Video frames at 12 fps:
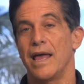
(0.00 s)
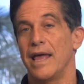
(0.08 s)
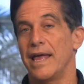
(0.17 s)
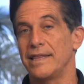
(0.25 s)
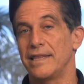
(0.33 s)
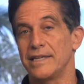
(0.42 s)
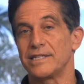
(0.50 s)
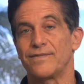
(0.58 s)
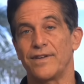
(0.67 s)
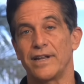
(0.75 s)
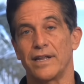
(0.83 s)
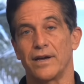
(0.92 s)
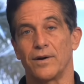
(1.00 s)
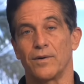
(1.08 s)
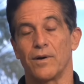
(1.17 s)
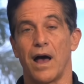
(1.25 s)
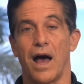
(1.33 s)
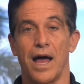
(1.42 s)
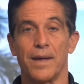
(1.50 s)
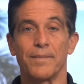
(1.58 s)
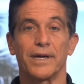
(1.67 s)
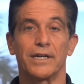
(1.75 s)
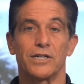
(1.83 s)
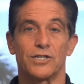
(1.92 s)
In this video, I'm
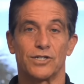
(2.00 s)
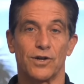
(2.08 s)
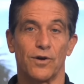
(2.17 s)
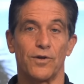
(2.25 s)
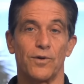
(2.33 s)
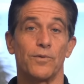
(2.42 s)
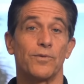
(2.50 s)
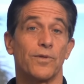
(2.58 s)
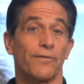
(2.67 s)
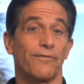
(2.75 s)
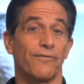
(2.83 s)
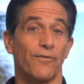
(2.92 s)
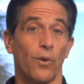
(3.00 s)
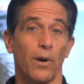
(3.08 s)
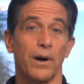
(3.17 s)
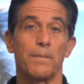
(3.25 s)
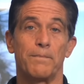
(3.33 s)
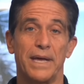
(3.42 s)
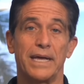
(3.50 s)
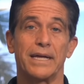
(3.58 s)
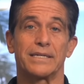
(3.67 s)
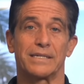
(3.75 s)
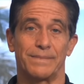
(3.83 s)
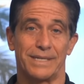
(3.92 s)
going to show you the 4
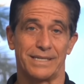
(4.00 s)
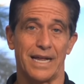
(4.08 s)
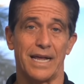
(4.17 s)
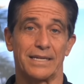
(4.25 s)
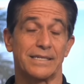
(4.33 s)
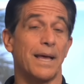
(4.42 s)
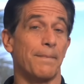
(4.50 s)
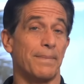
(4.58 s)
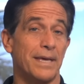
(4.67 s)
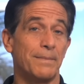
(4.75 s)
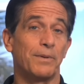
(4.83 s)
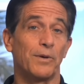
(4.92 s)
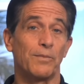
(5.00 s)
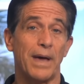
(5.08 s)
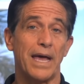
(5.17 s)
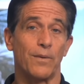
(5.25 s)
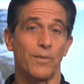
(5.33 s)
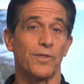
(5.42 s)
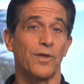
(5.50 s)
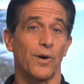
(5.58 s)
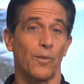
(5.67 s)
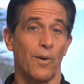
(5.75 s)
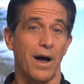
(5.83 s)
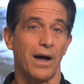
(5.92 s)
biggest mistakes that people make with their
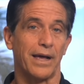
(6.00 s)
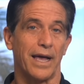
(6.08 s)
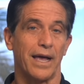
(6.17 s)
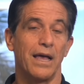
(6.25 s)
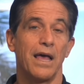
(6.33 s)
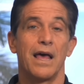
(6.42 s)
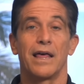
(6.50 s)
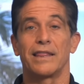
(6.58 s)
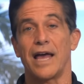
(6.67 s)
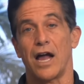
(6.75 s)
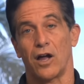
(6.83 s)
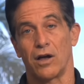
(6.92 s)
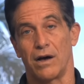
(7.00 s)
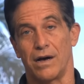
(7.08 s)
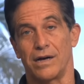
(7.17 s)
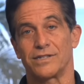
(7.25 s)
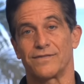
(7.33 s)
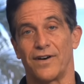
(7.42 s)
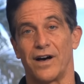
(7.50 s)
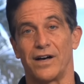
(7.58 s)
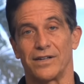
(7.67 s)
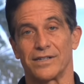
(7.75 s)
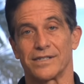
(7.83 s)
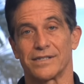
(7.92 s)
walking that cause
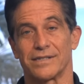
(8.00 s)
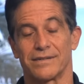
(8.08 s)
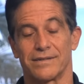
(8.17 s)
falls.